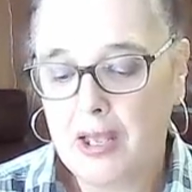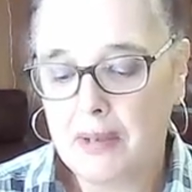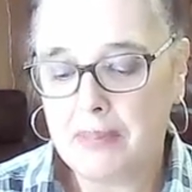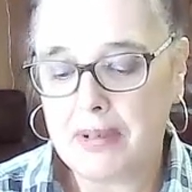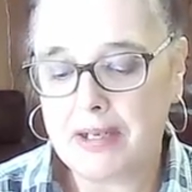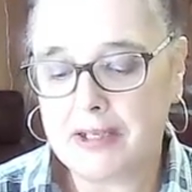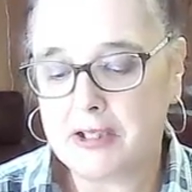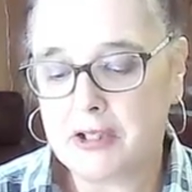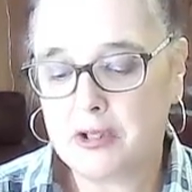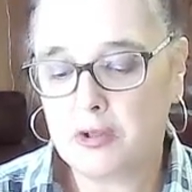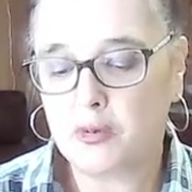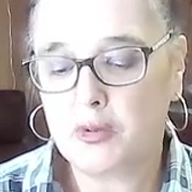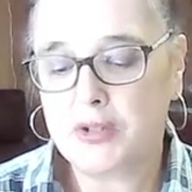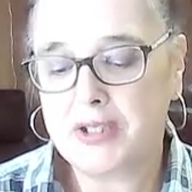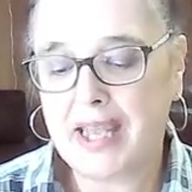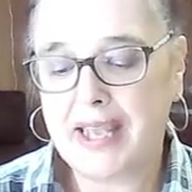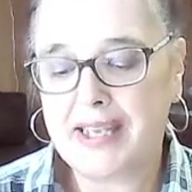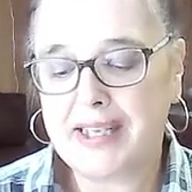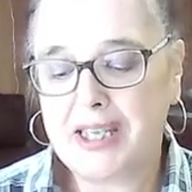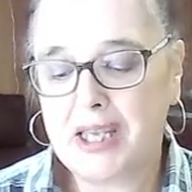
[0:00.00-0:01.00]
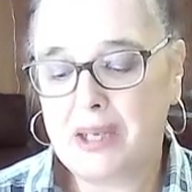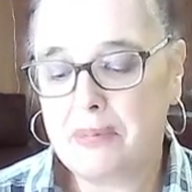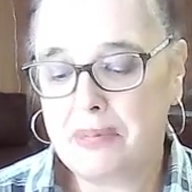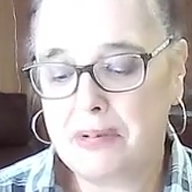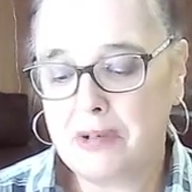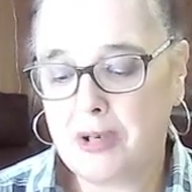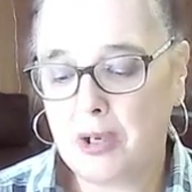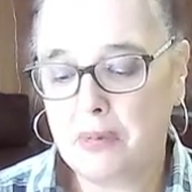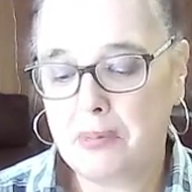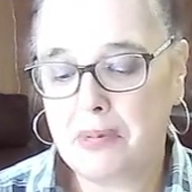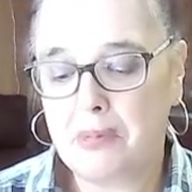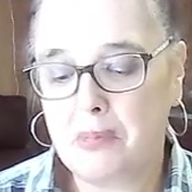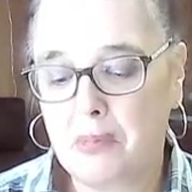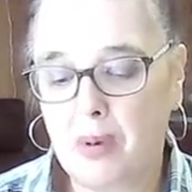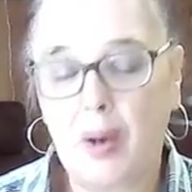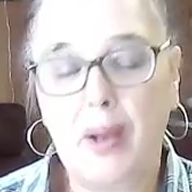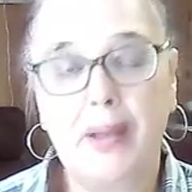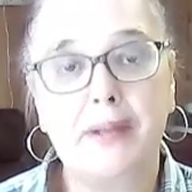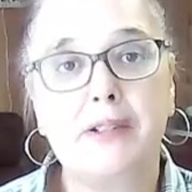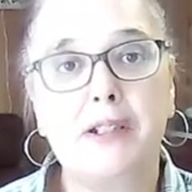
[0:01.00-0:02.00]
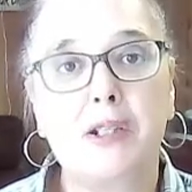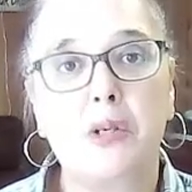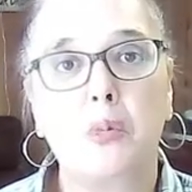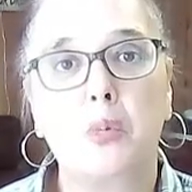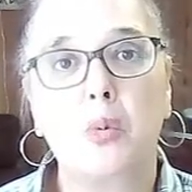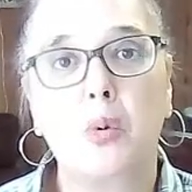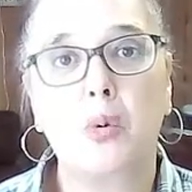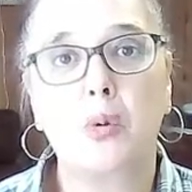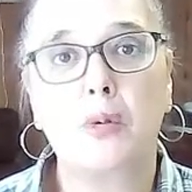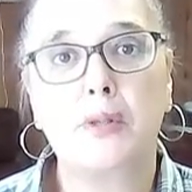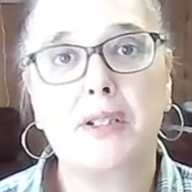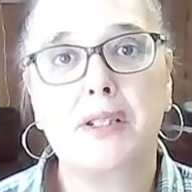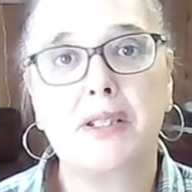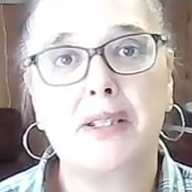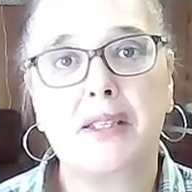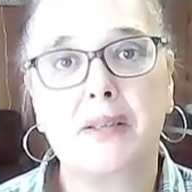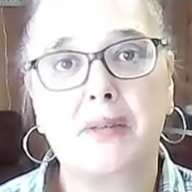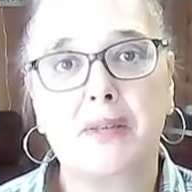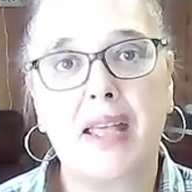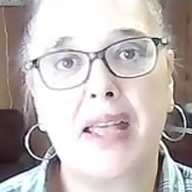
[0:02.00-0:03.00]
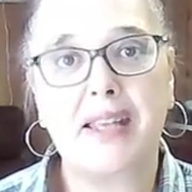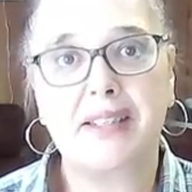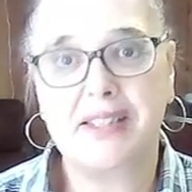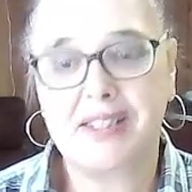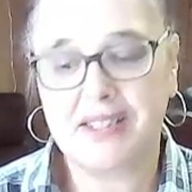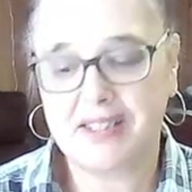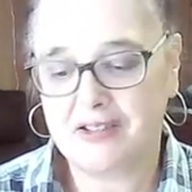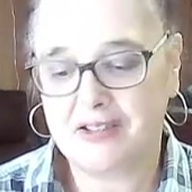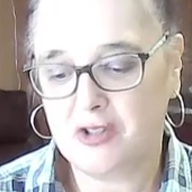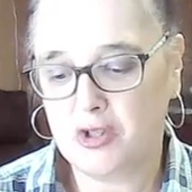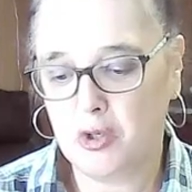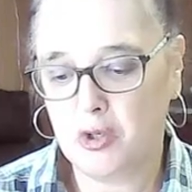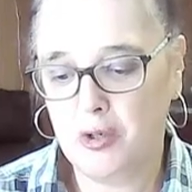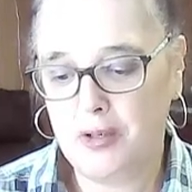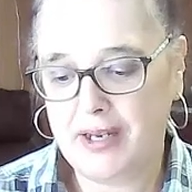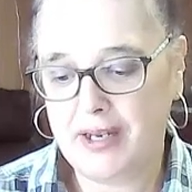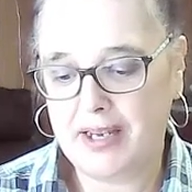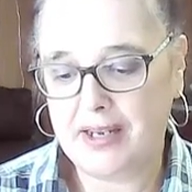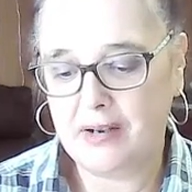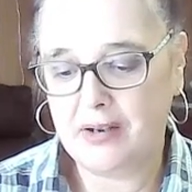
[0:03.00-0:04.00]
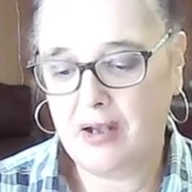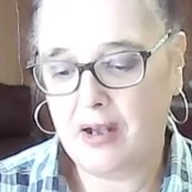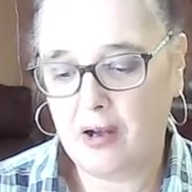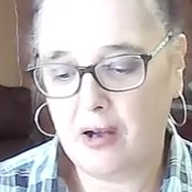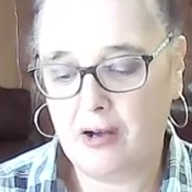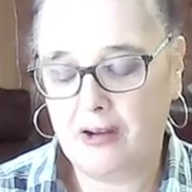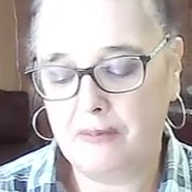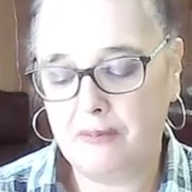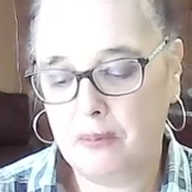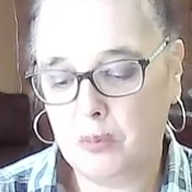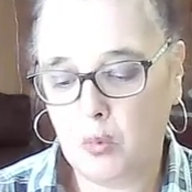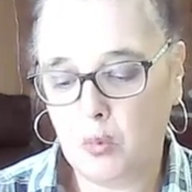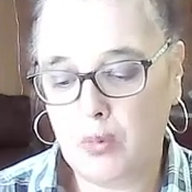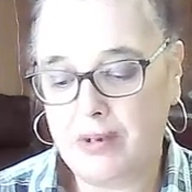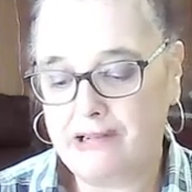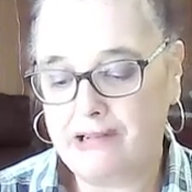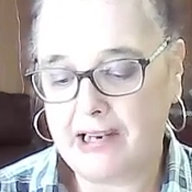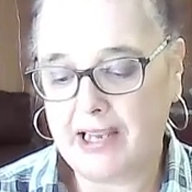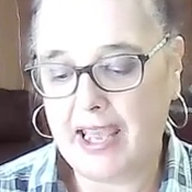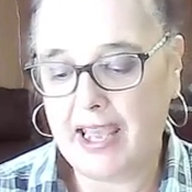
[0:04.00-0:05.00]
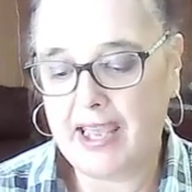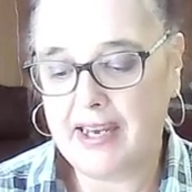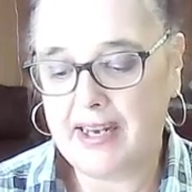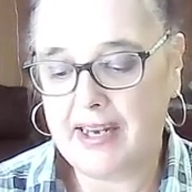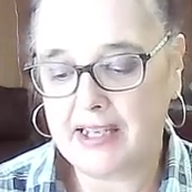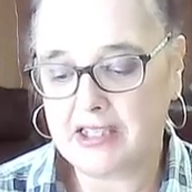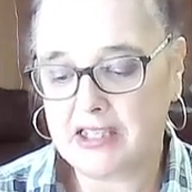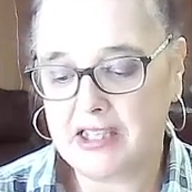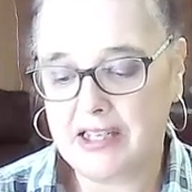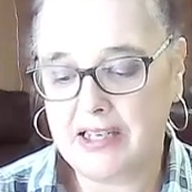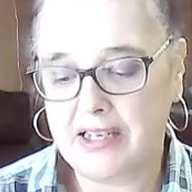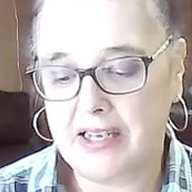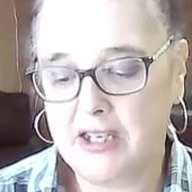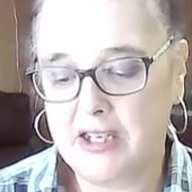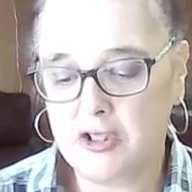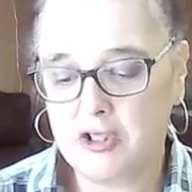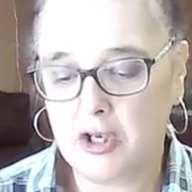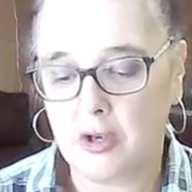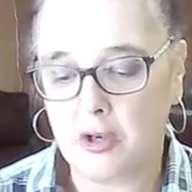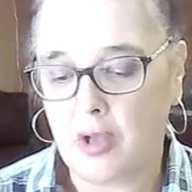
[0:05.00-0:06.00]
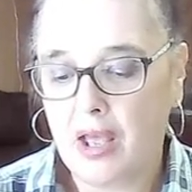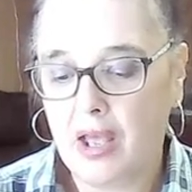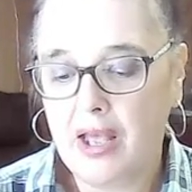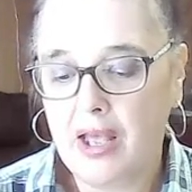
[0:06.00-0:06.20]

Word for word: But it's still saying keep an open mind towards that journey, um, where it can actually lead you.